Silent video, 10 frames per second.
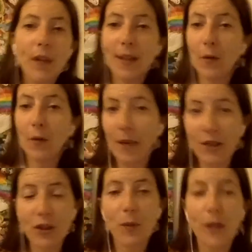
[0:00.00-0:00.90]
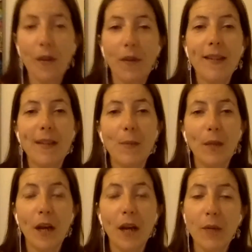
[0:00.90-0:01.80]
self-pleasure is one of the things that
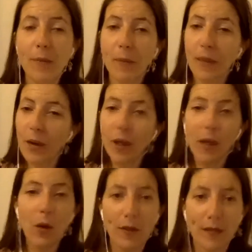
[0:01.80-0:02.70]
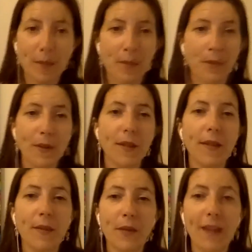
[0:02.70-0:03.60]
we cover, but we go a lot deeper into
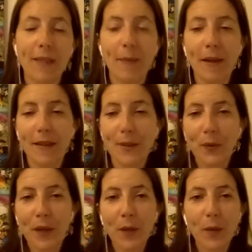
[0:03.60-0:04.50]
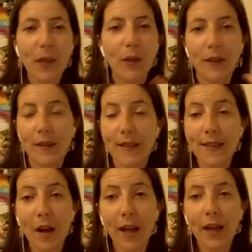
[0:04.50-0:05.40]
different aspects of it. We look at
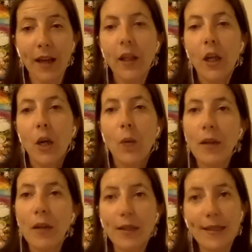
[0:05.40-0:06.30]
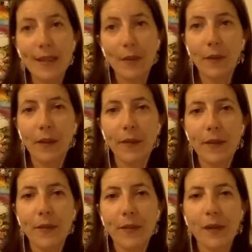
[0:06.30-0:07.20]
desire, we look at self-love
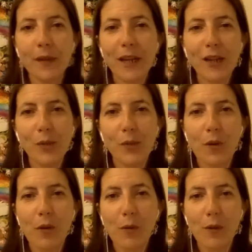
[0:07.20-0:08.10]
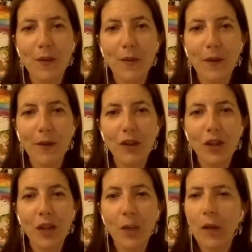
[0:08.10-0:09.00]
as a foundation for our erotic
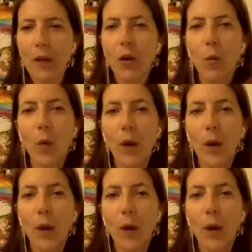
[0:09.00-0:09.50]
flourishing, we look at